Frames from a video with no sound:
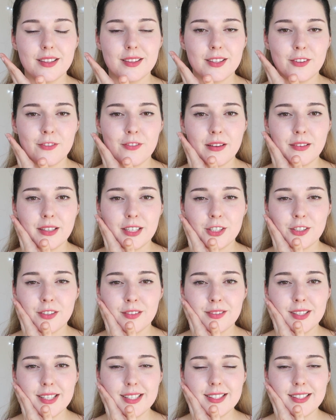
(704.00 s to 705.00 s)
The foundation
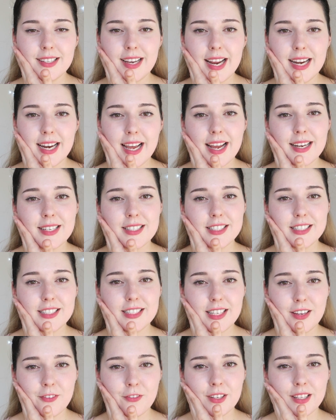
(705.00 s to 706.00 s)
on this side had
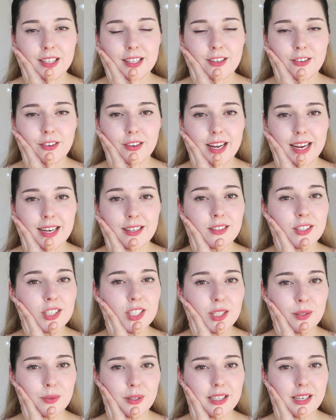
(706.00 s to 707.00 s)
definitely got a
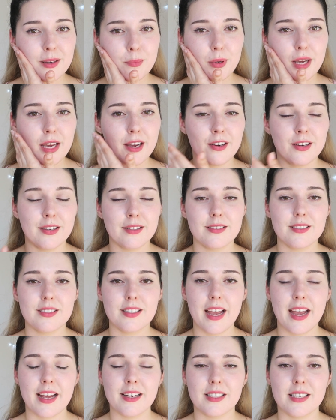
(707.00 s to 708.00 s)
dewy appearance,
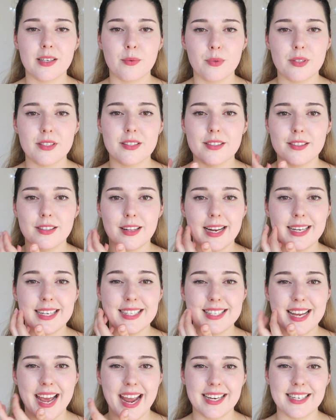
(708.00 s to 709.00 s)
and it was
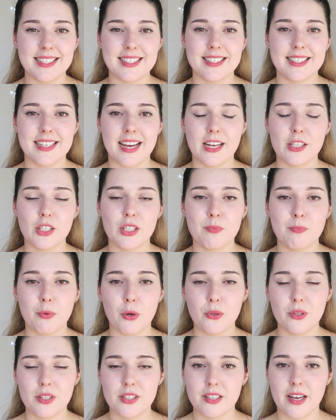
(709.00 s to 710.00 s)
slightly tacky to touch.
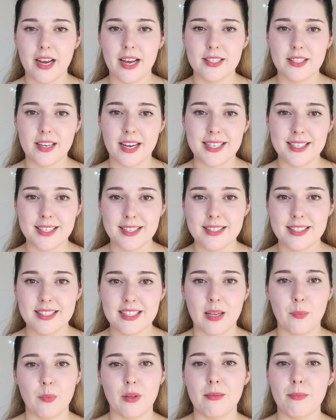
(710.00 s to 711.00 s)
Both sides I did
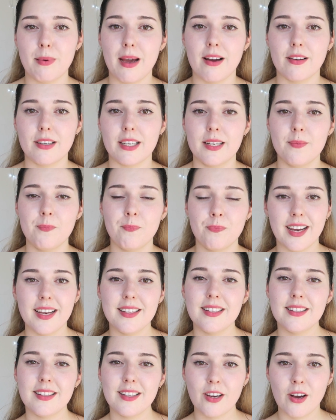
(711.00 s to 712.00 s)
set with powder. I
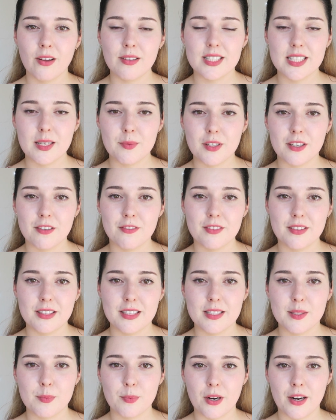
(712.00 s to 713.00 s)
think the concept of
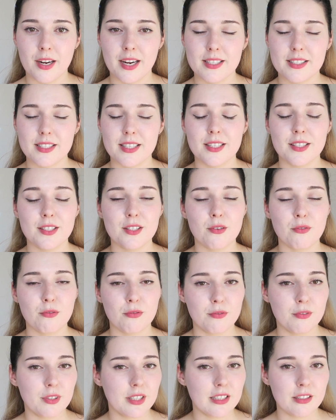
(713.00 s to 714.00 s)
these products is
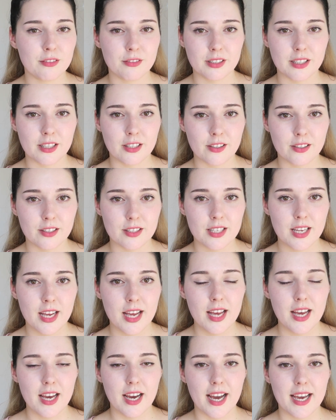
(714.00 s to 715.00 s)
really, really good.
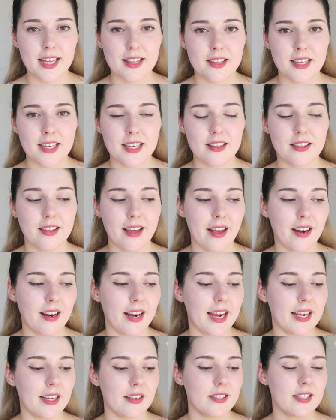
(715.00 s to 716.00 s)
I think that
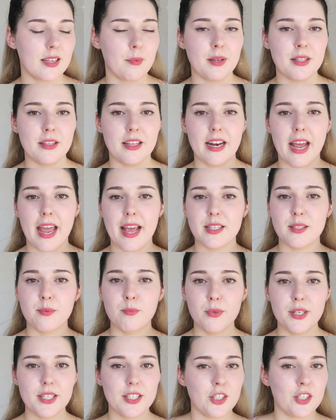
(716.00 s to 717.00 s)
like something that adds
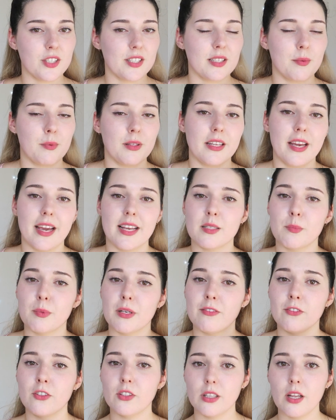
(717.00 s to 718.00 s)
moisture, something that adds a
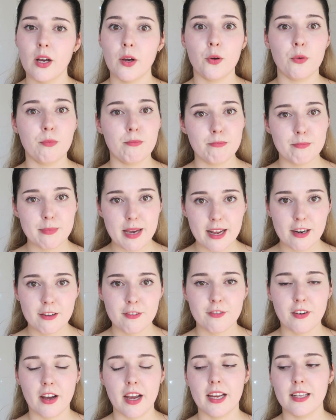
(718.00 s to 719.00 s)
bit of glow,
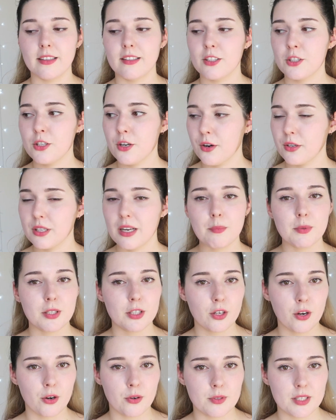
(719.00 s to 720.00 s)
mattifying, the tone up, the
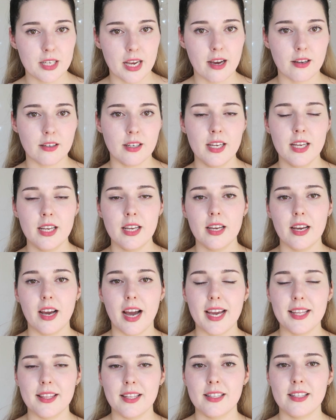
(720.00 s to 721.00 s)
tone down.
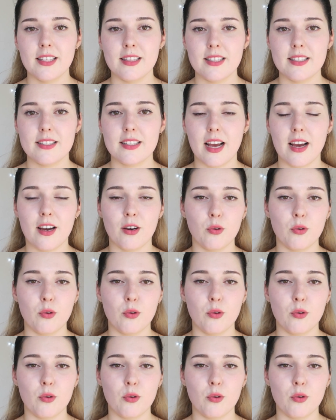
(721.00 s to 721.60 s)
I think that these are